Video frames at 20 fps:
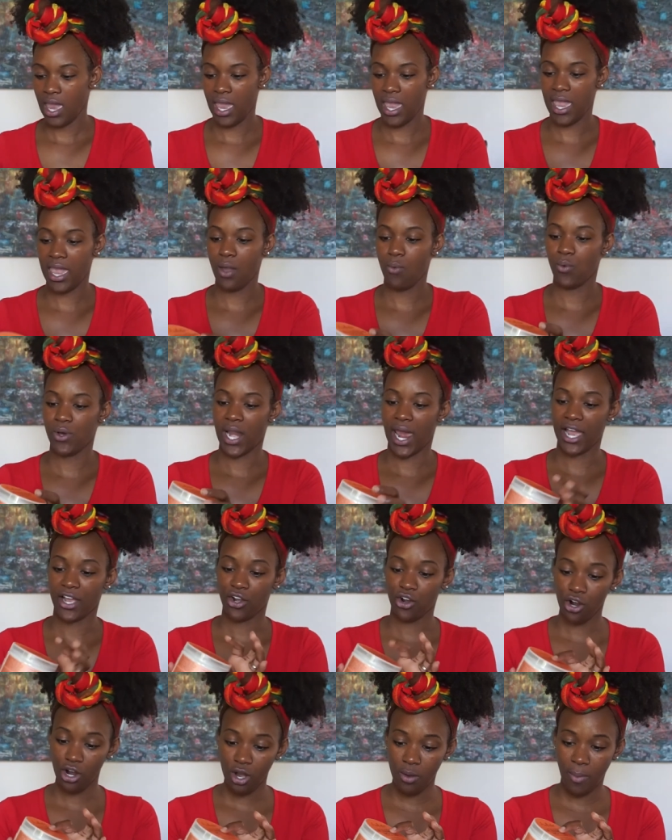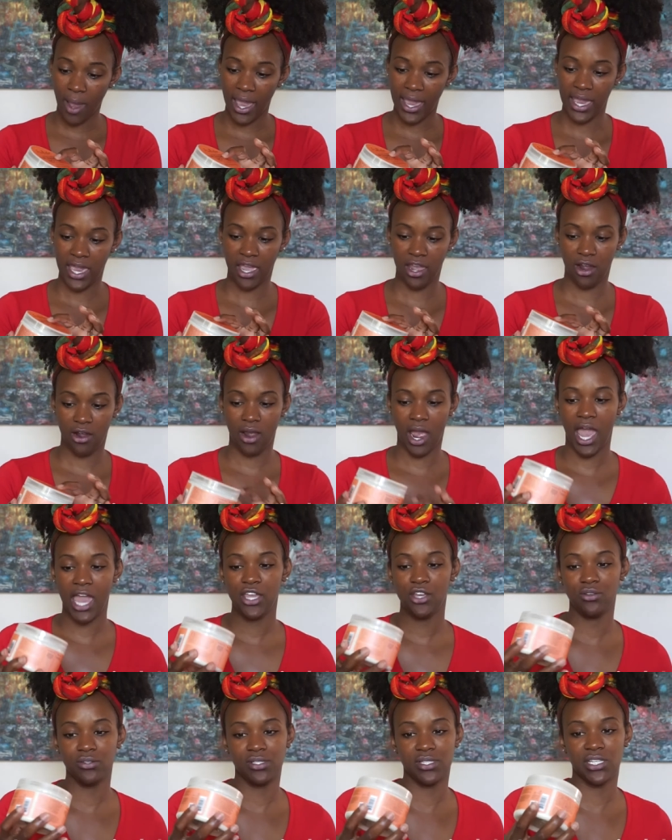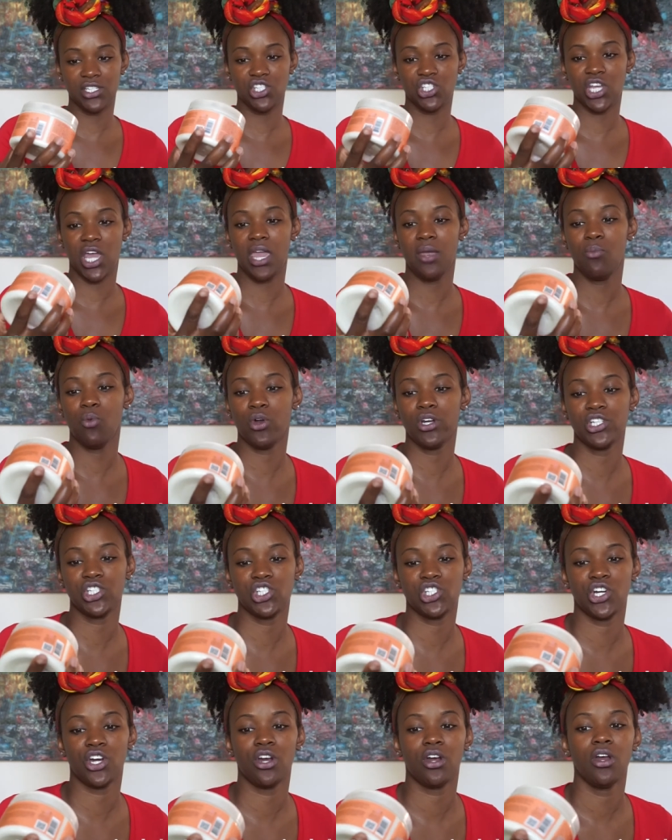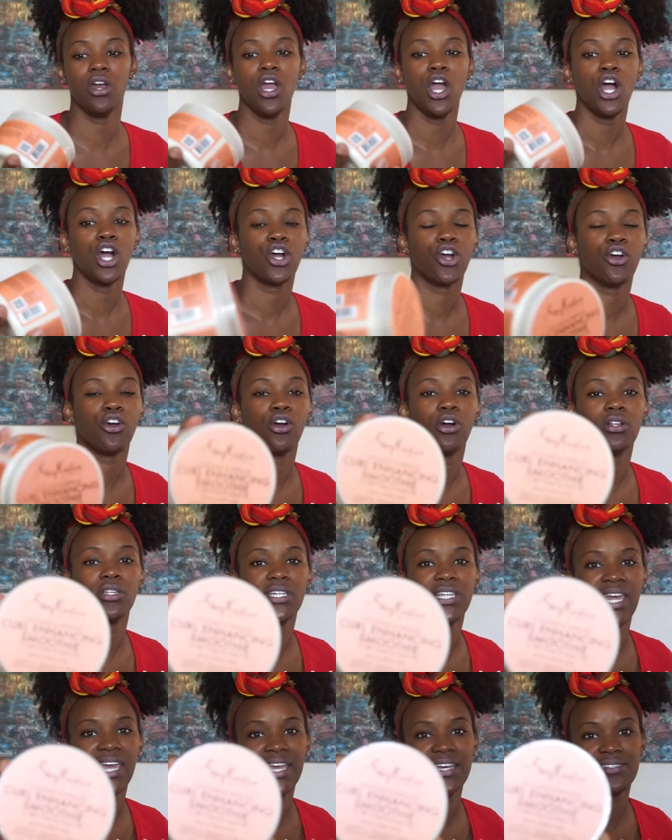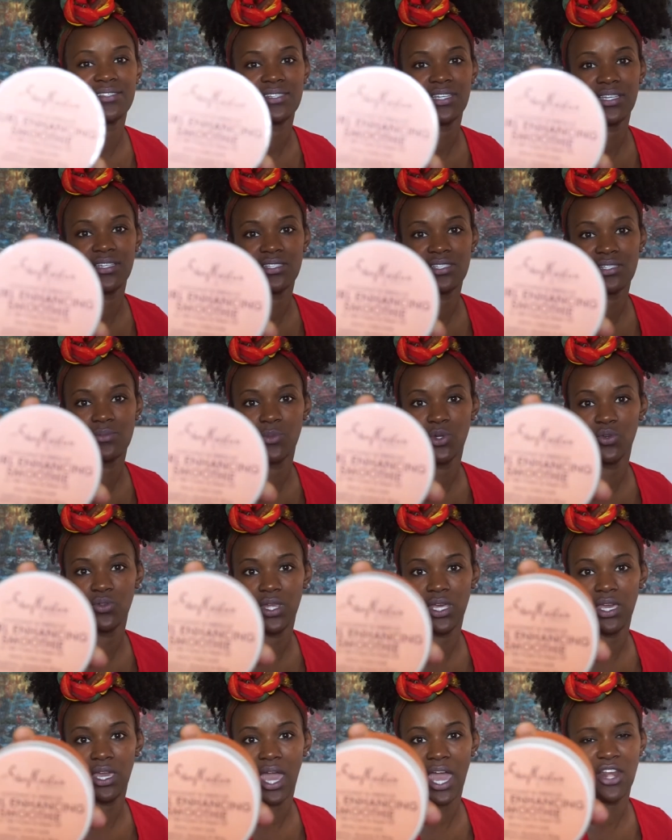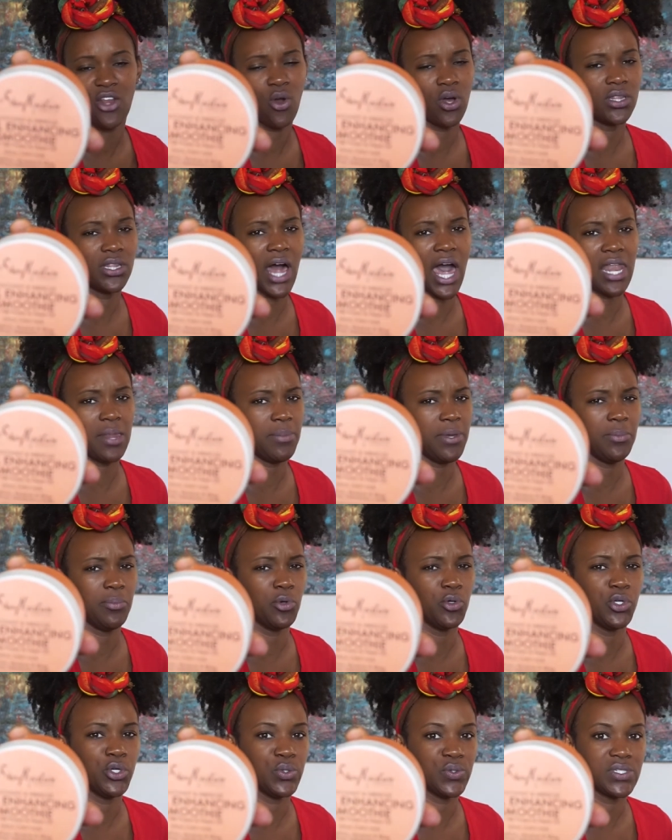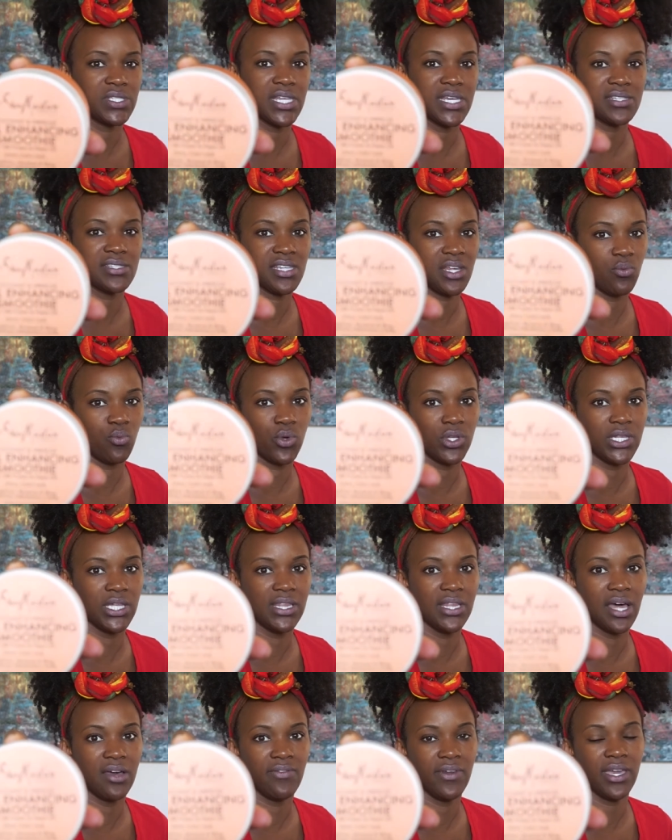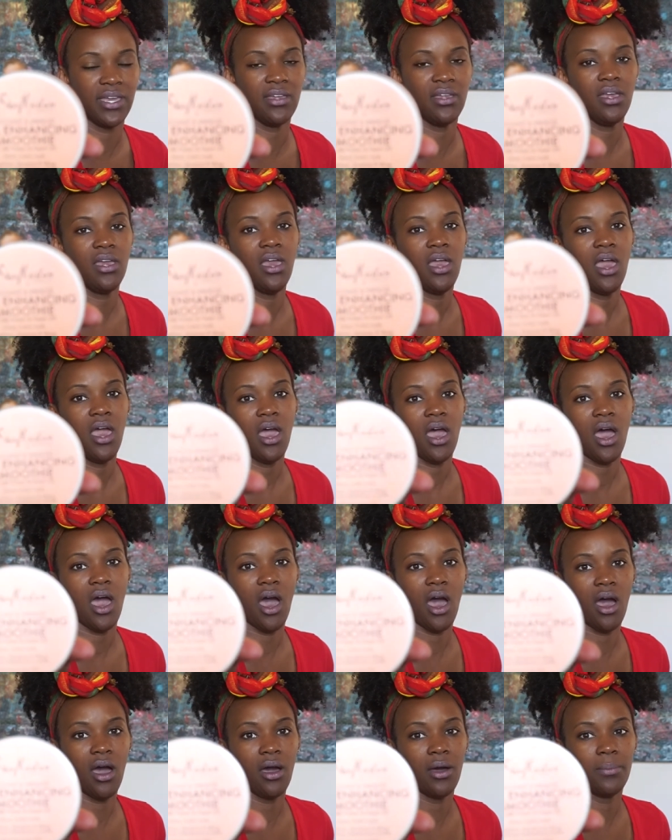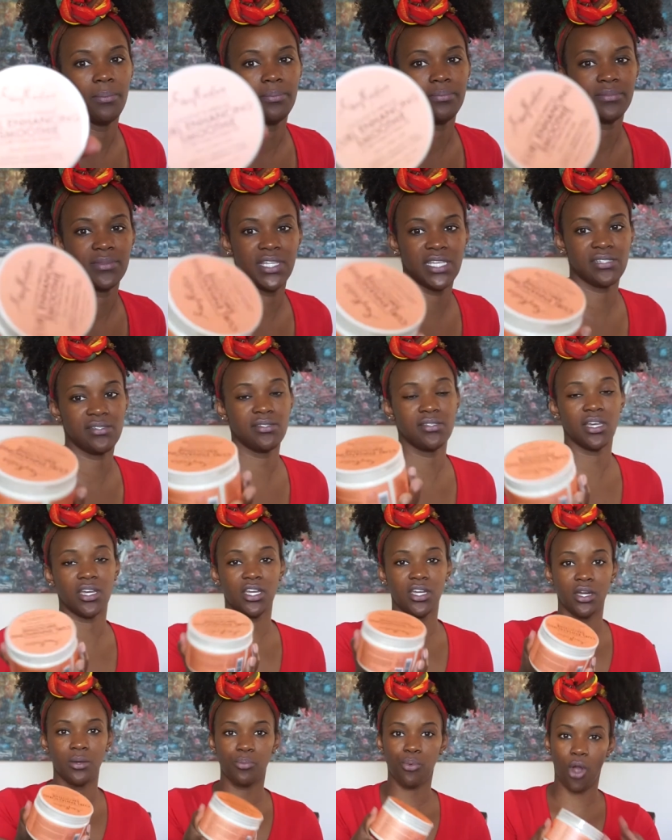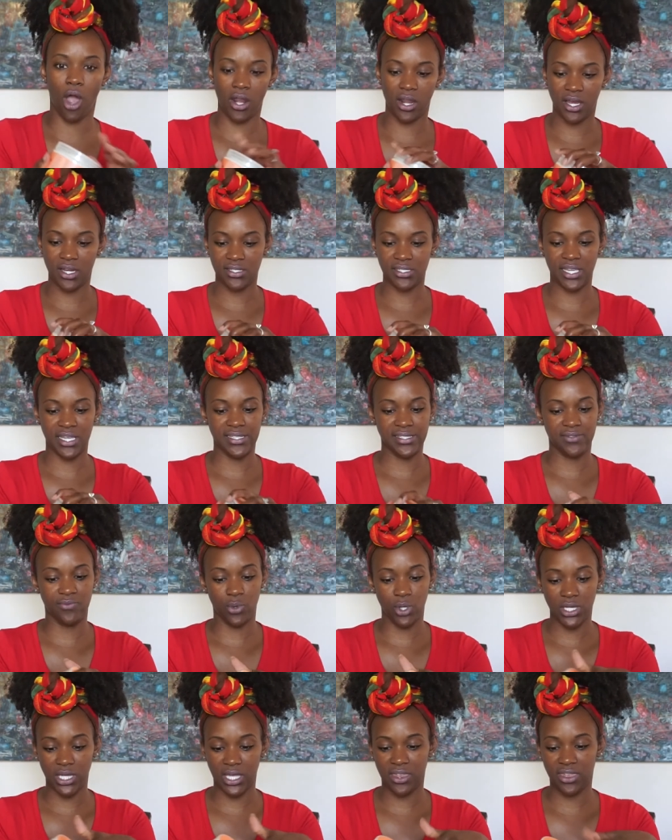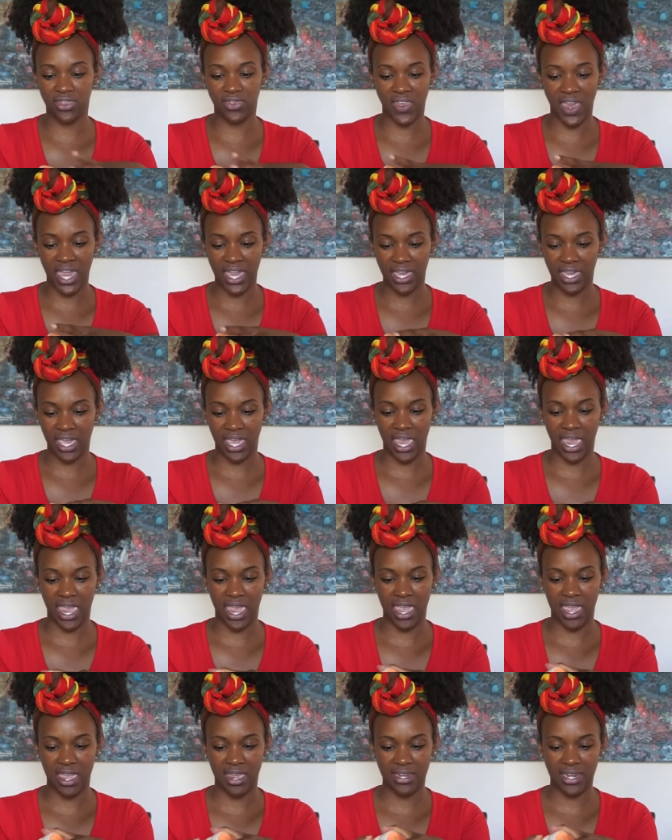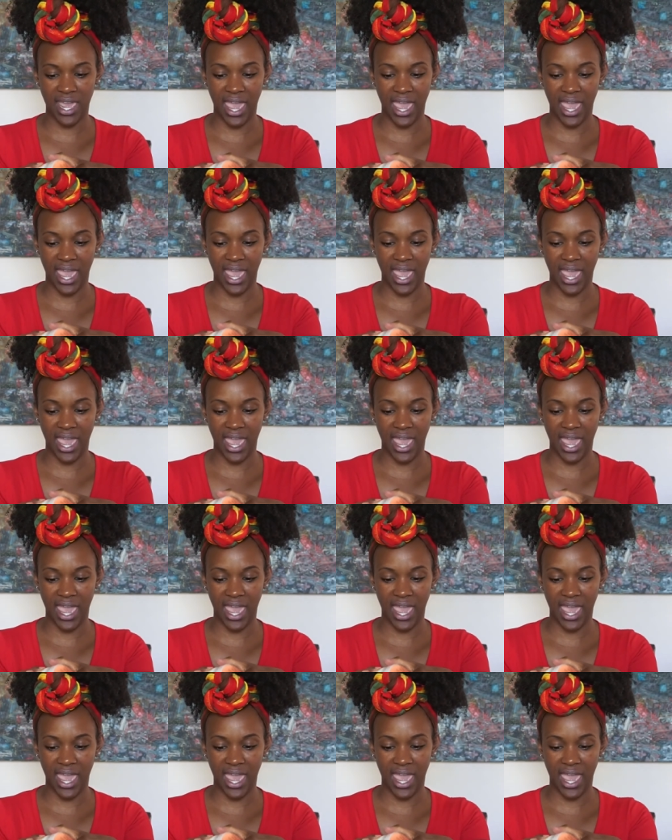And when I curl my hair, I use the Shea Moisture Curl Enhancing Smoothie. I know a lot of people use this and really love it. Um, this is a good product. It's really thick and